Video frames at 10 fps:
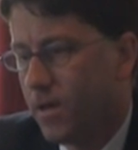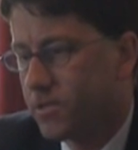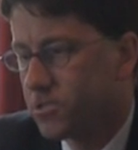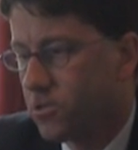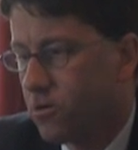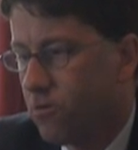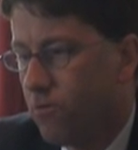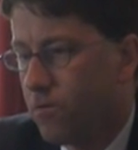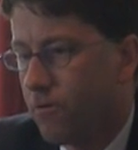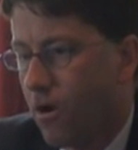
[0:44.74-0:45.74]
And
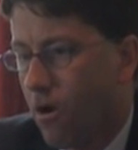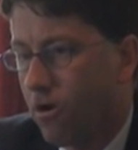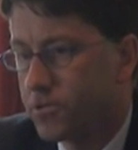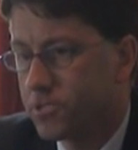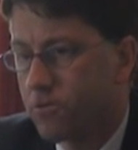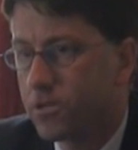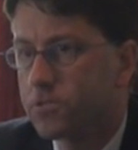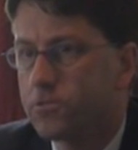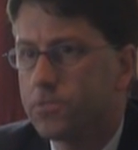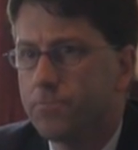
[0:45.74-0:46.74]
so our
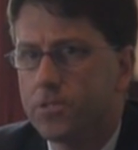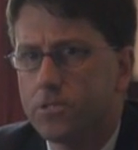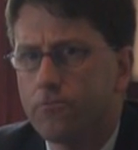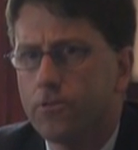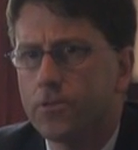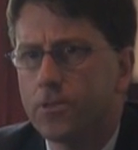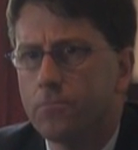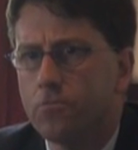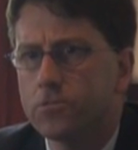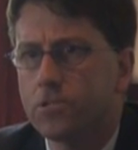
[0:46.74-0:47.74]
structure is a bit different than
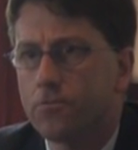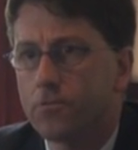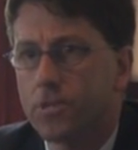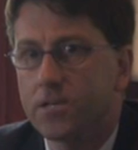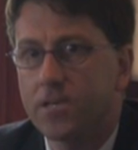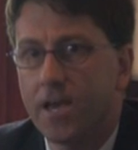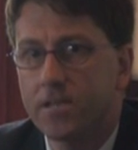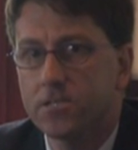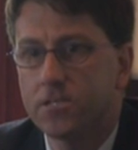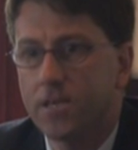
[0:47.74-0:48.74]
most other think
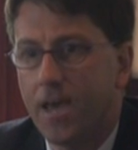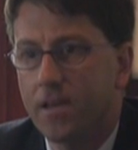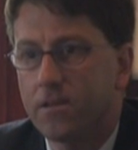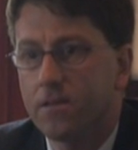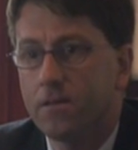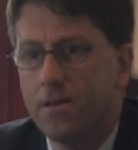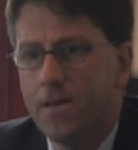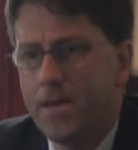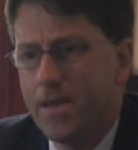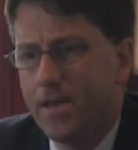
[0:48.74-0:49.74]
tanks in Canada
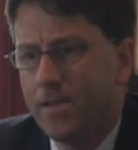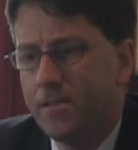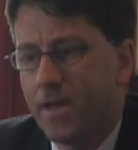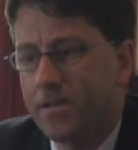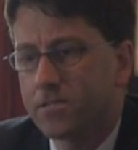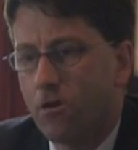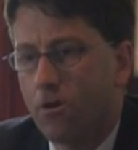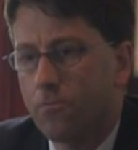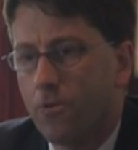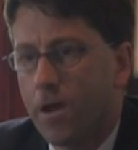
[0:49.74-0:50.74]
in that
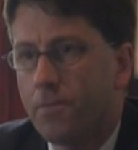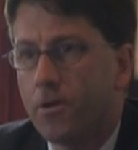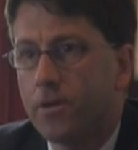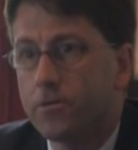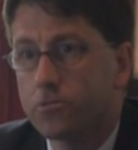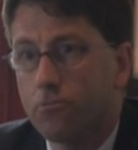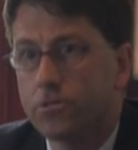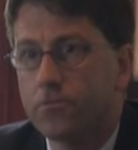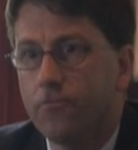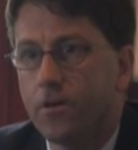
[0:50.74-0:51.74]
our primary
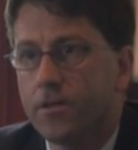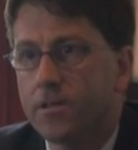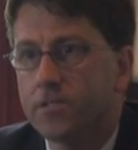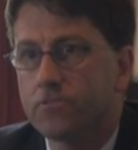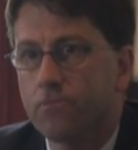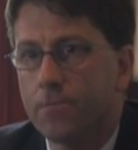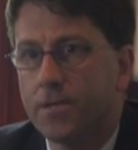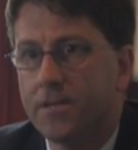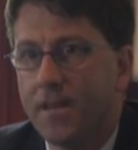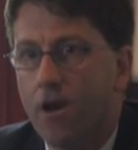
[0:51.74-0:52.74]
source of funding is from
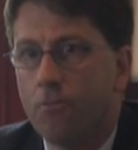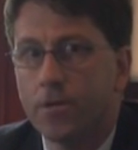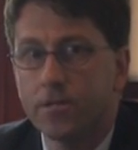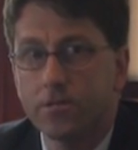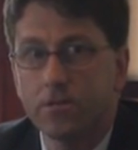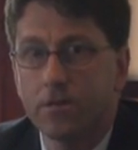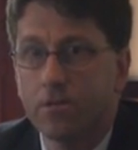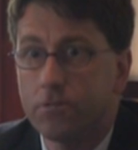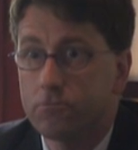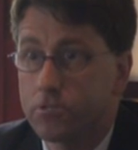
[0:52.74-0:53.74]
an endowment,
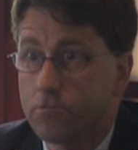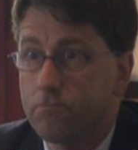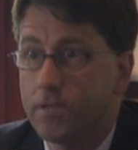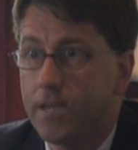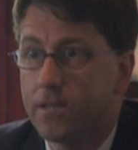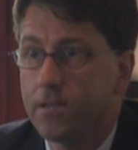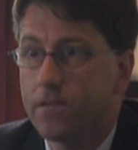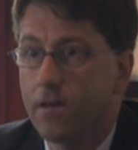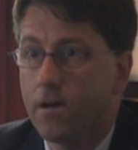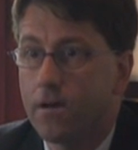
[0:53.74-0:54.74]
which was
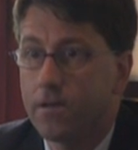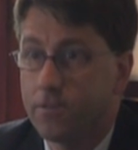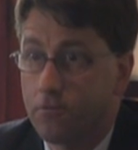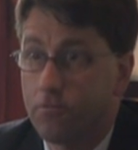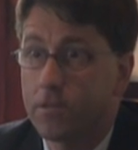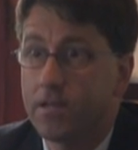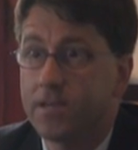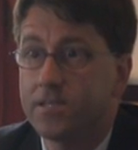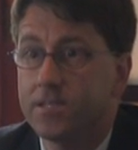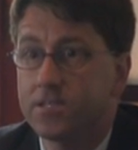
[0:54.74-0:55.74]
created in the early
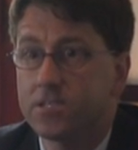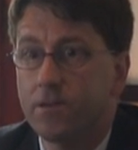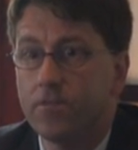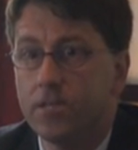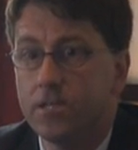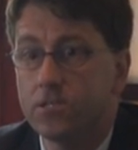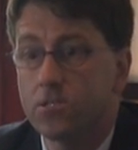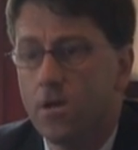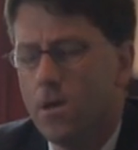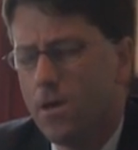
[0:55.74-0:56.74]
1970s,
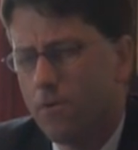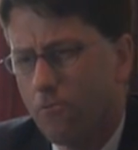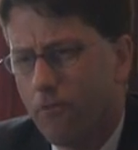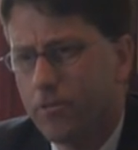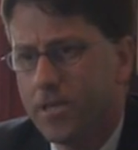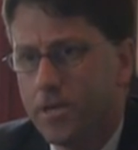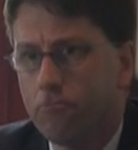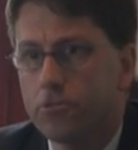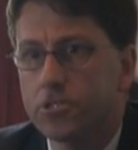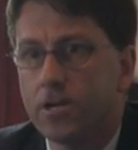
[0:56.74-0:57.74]
roughly
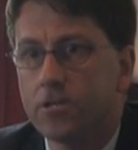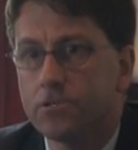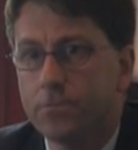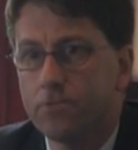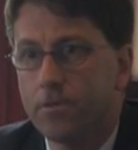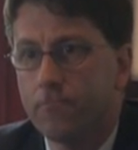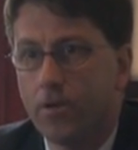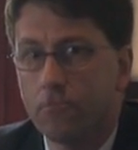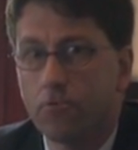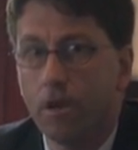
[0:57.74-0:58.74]
equal shares between
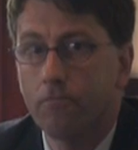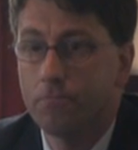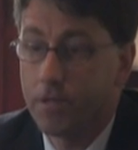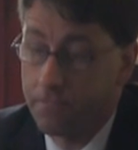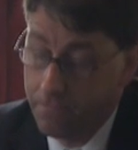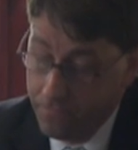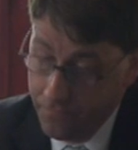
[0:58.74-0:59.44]
federal government,